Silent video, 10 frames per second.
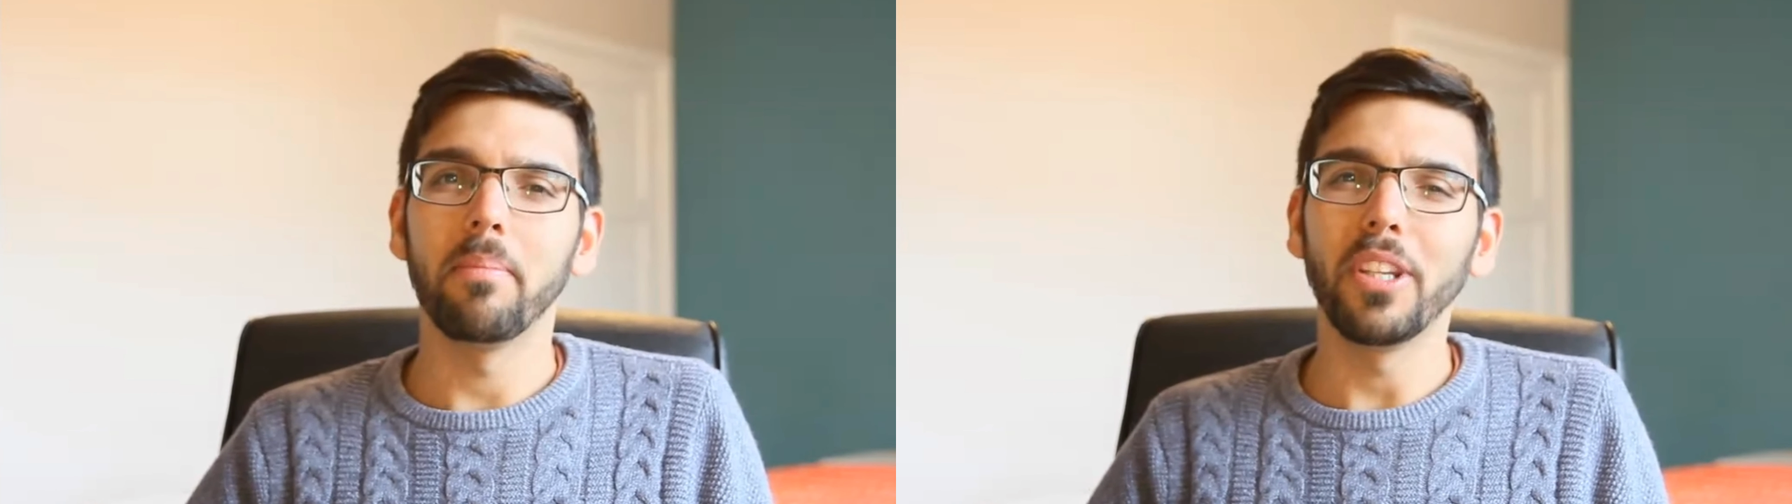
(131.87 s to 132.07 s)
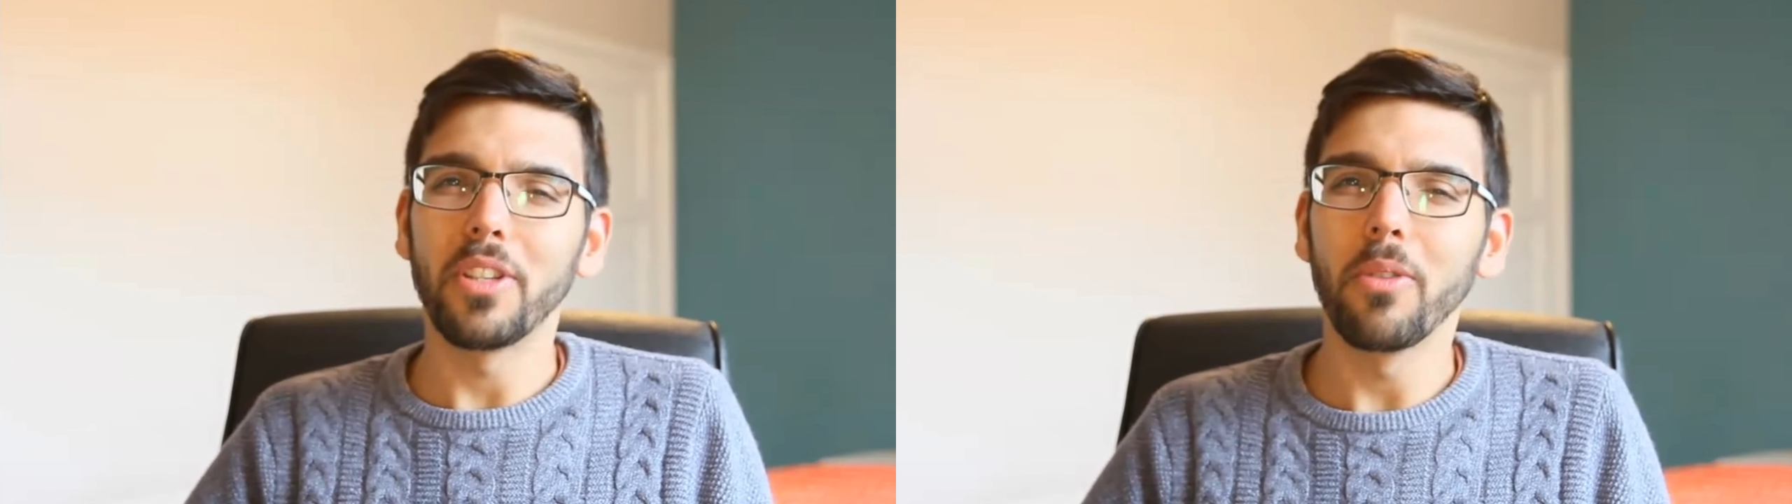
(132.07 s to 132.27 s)

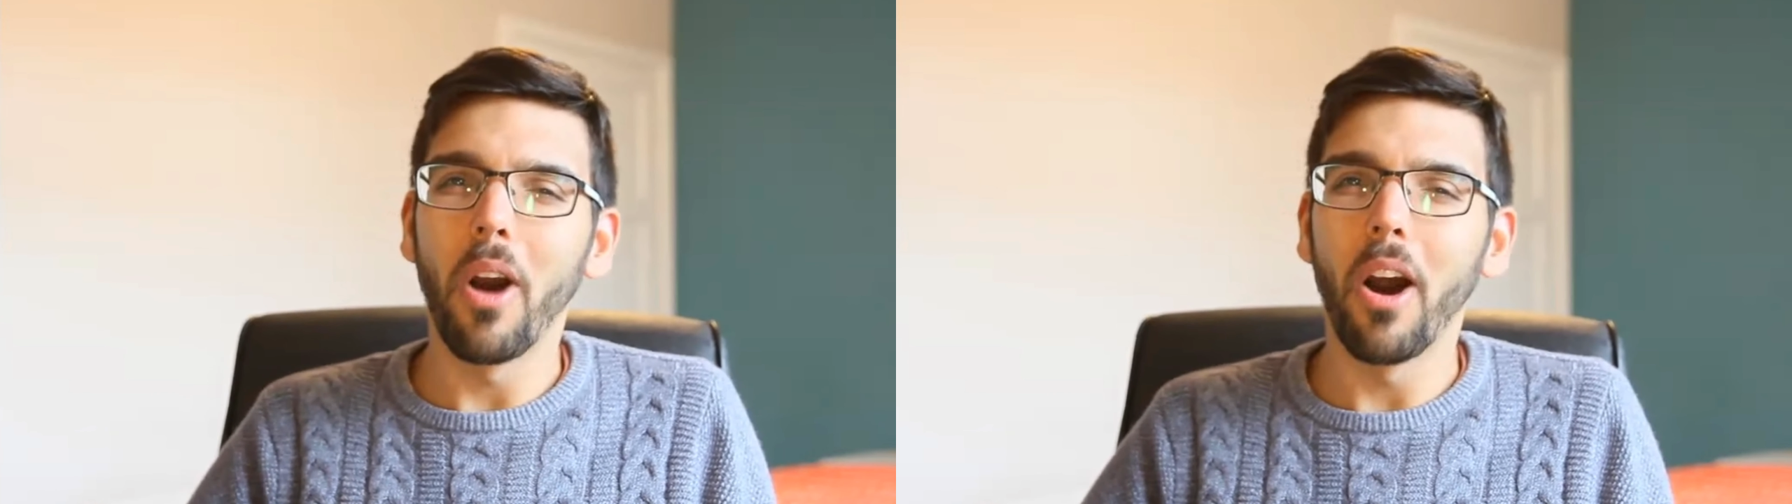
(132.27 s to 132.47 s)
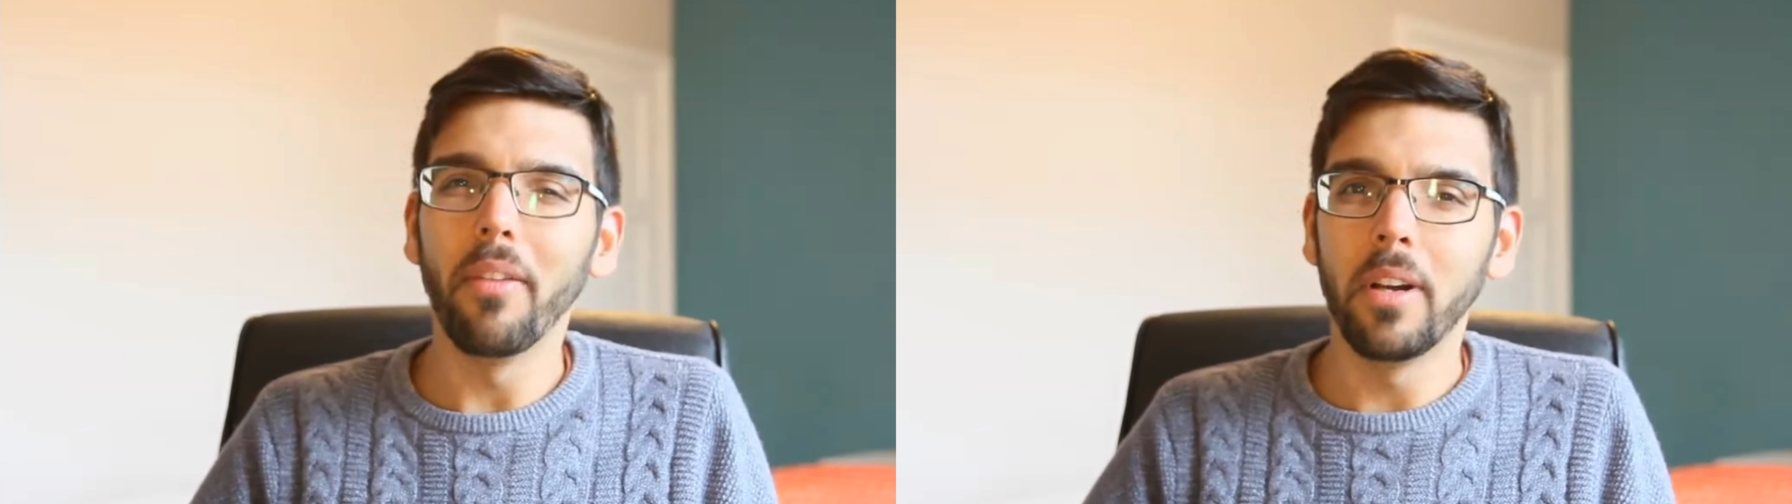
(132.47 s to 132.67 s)
but you
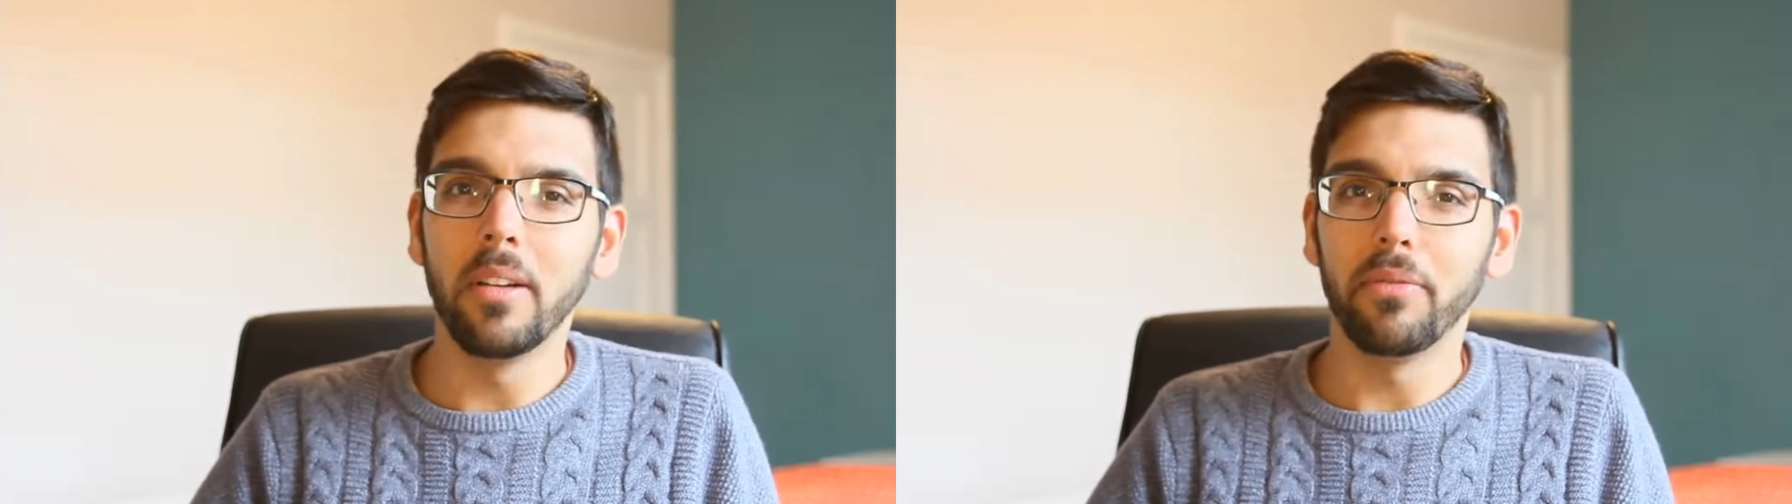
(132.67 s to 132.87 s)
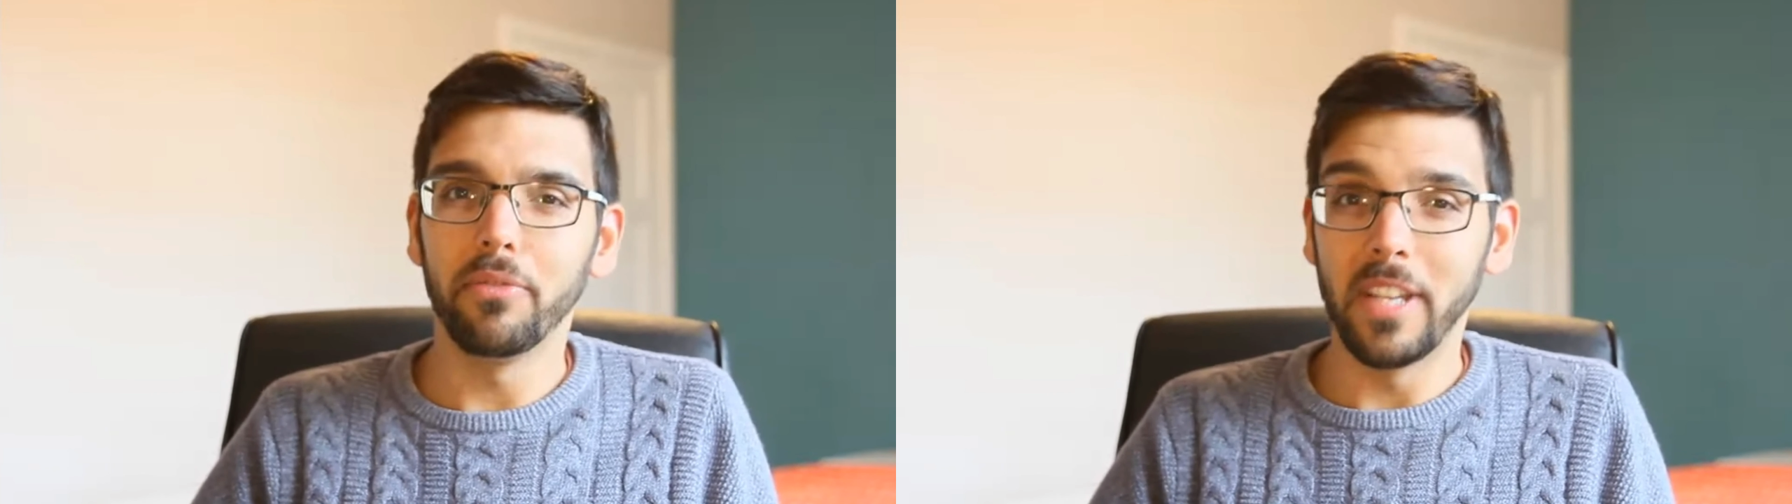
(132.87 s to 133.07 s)
do
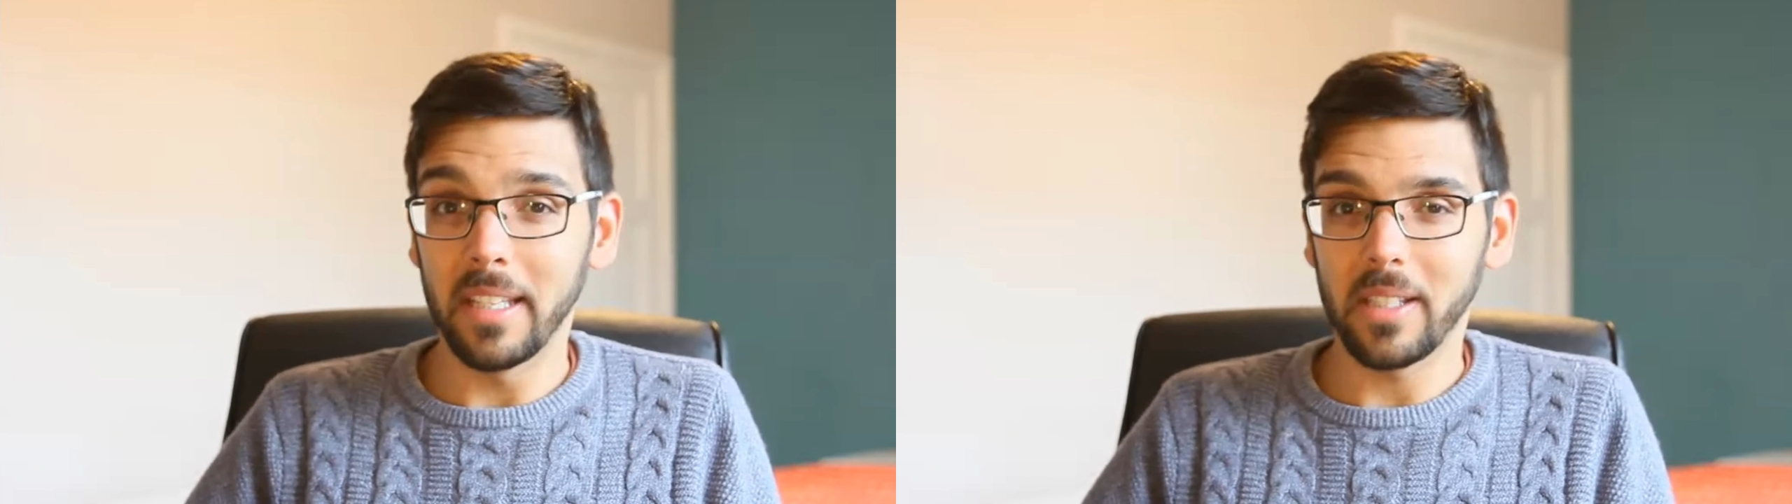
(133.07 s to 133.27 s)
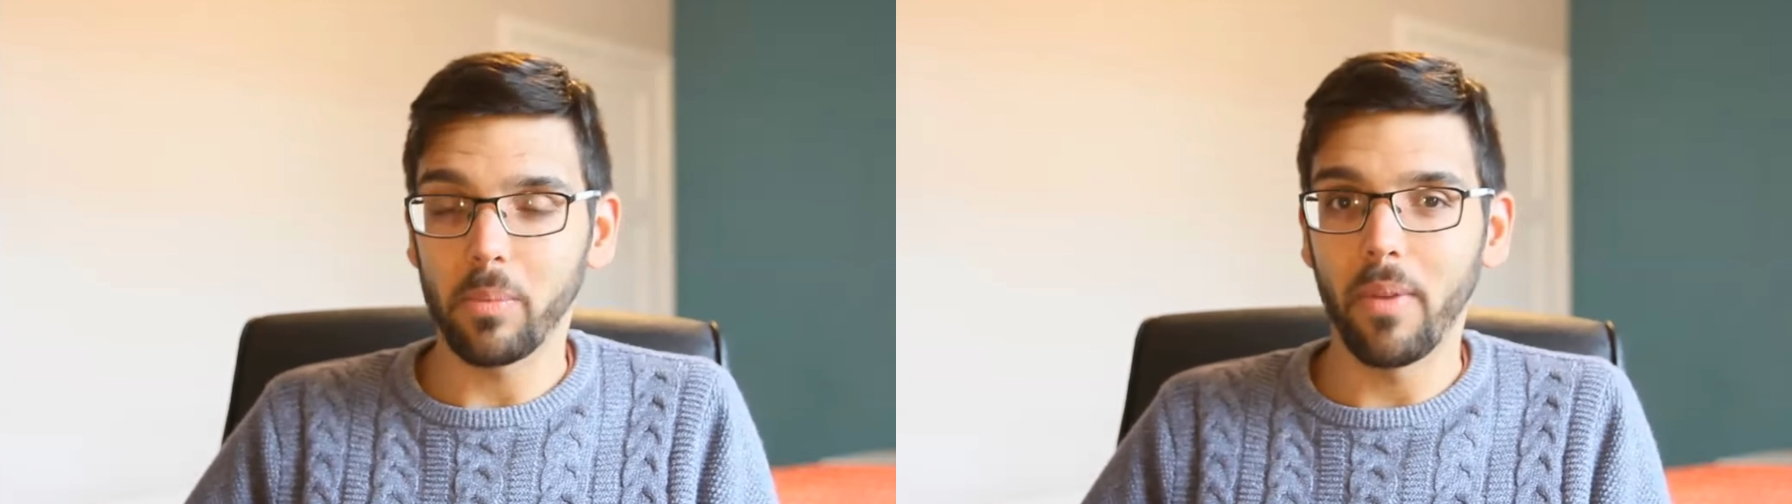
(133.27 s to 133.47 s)
other things